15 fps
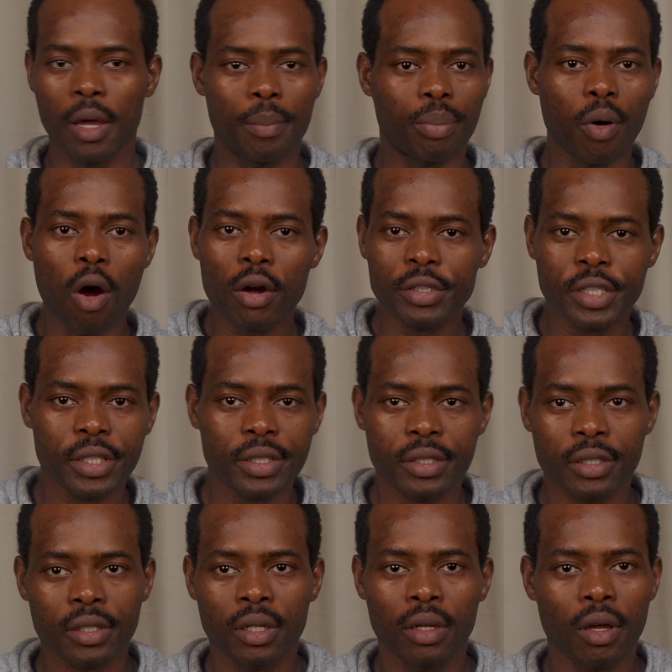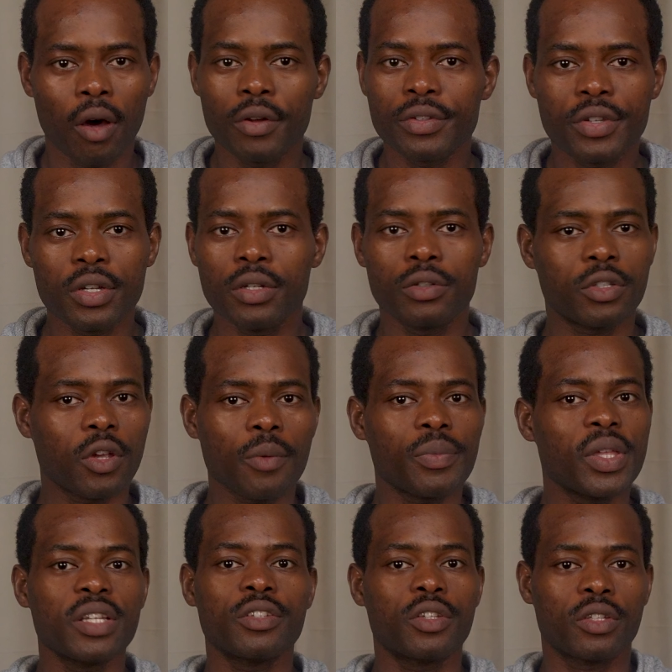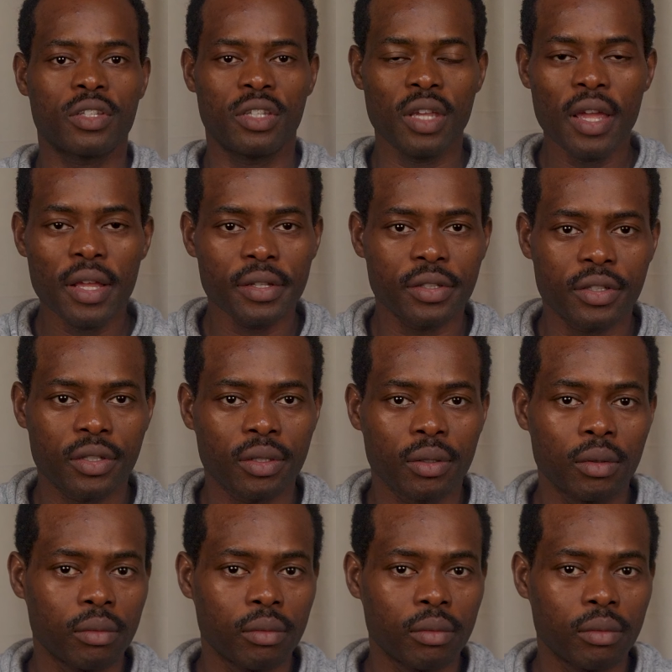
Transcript: a project until something succeeds.